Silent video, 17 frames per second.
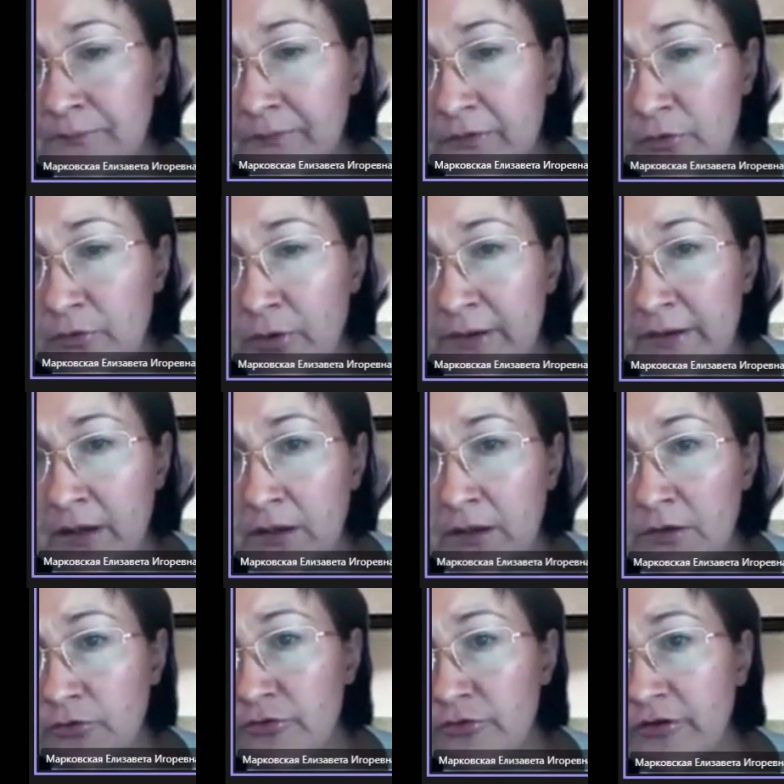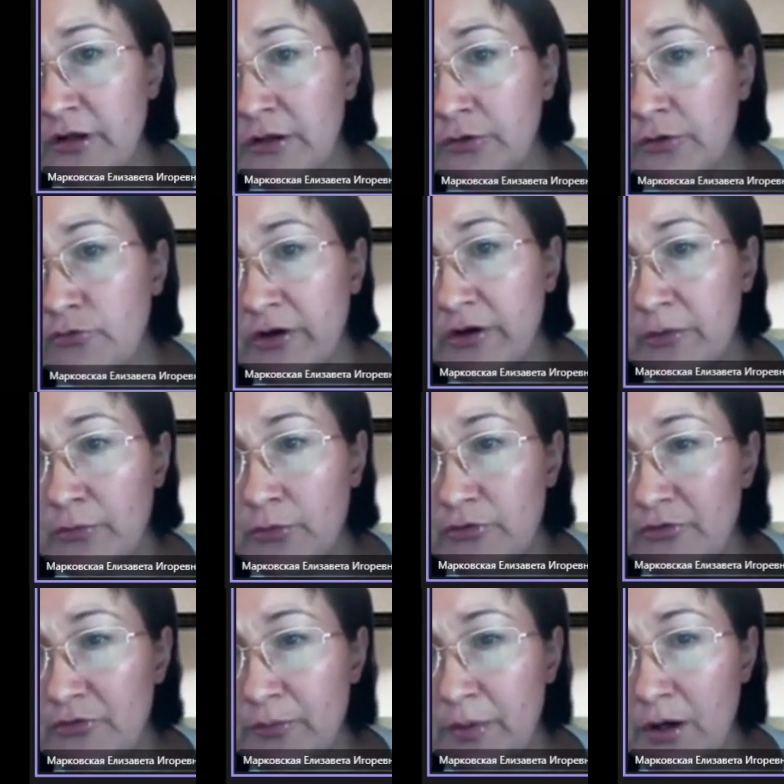So I'd like to tell you
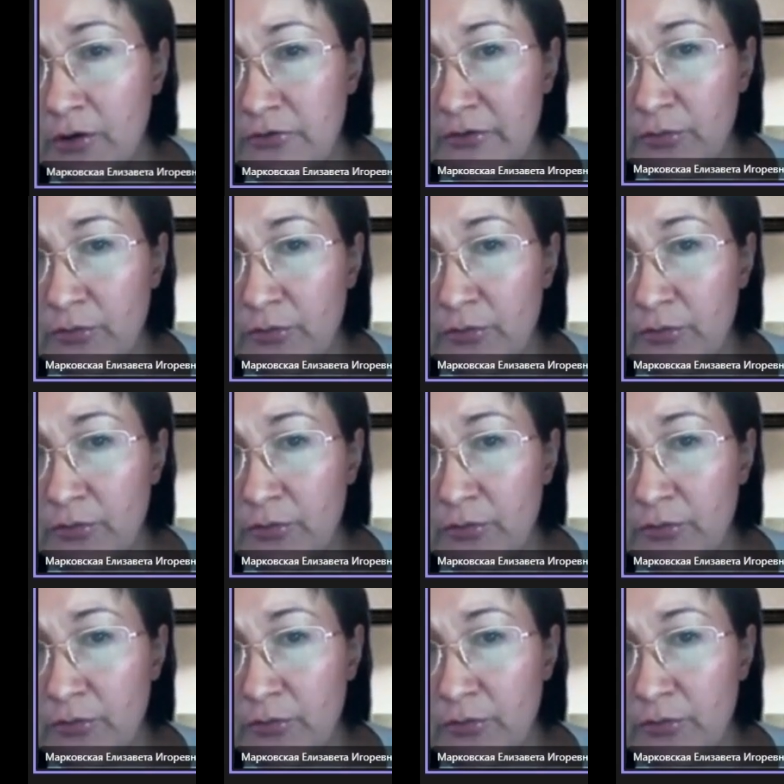somewhat about the